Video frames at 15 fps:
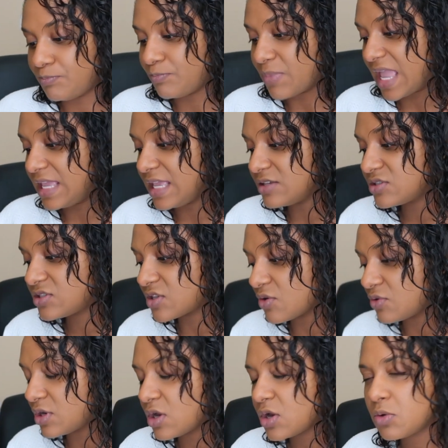baking
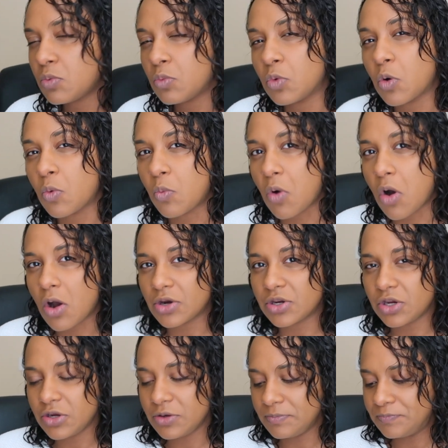soda with
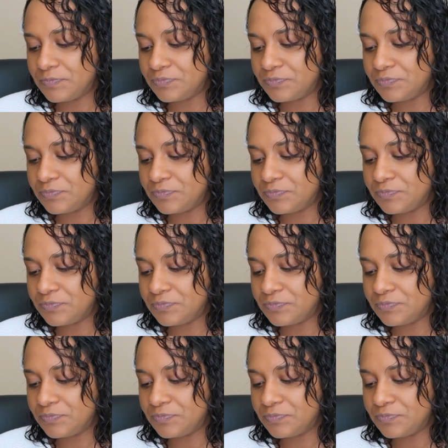water.